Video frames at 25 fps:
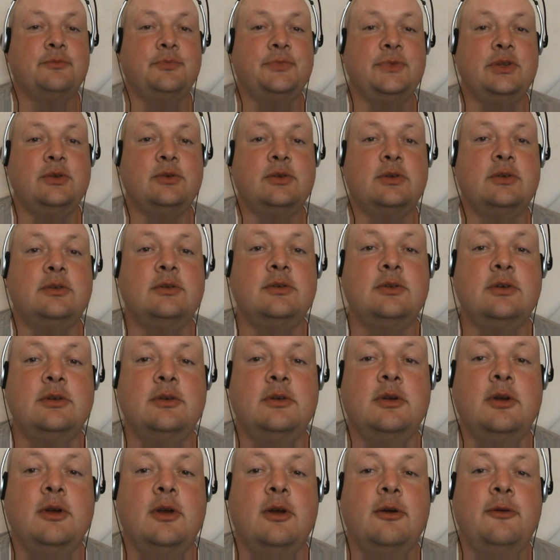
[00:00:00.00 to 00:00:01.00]
you can
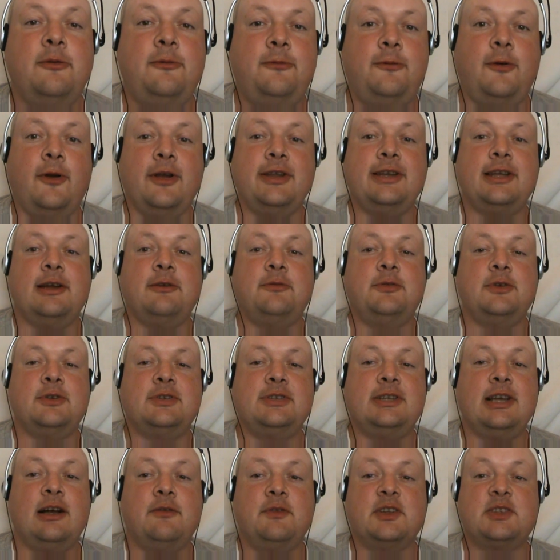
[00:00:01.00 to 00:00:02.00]
find out for
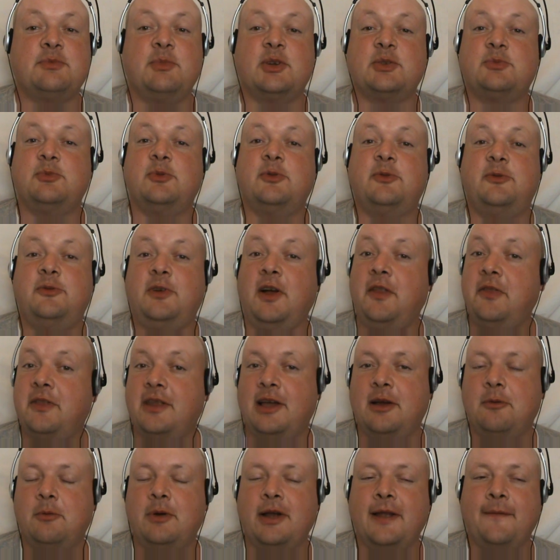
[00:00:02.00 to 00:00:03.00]
yourself. It's much more fun
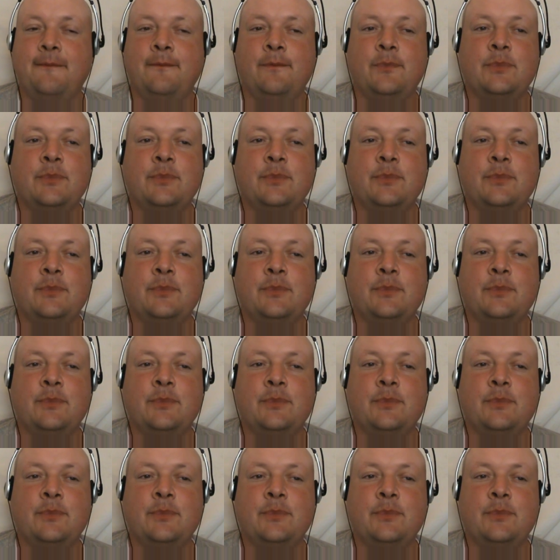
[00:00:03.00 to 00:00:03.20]
that way.